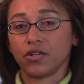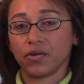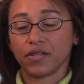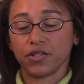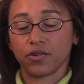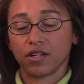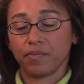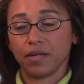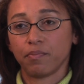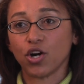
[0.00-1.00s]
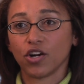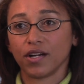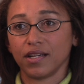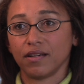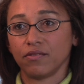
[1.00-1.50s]
knowing that you're going to be
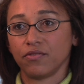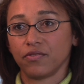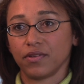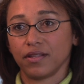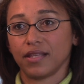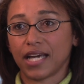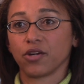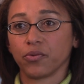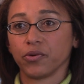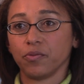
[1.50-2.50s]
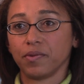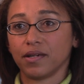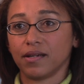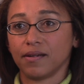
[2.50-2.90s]
part of that group